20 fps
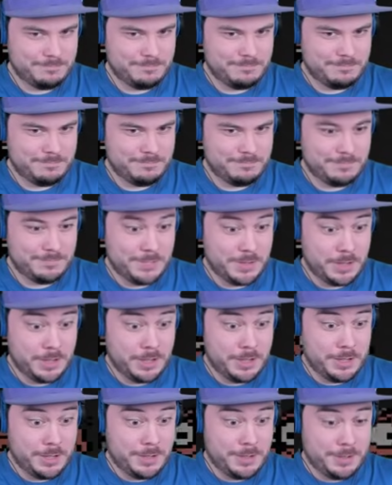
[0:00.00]

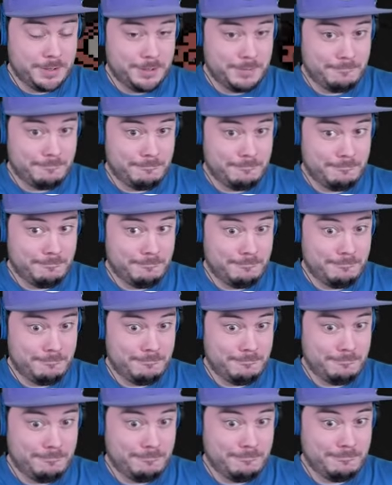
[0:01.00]

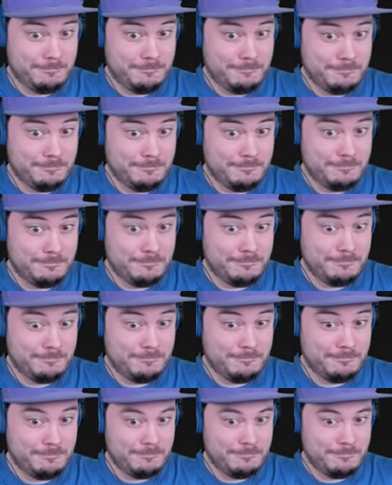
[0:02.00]

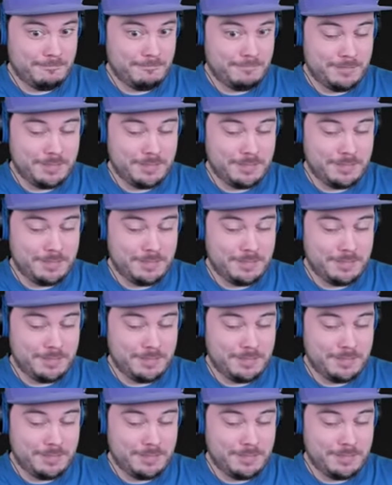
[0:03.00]
(silence)